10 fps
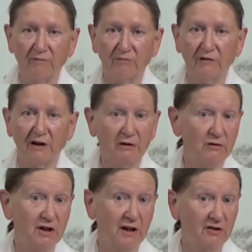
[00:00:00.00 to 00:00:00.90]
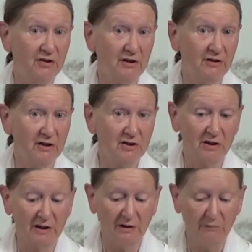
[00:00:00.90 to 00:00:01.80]
that you take
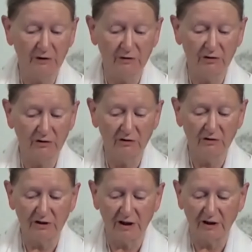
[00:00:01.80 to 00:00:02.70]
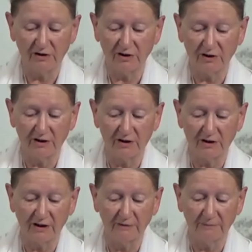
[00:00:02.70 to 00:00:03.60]
seriously, but you should not take seriously.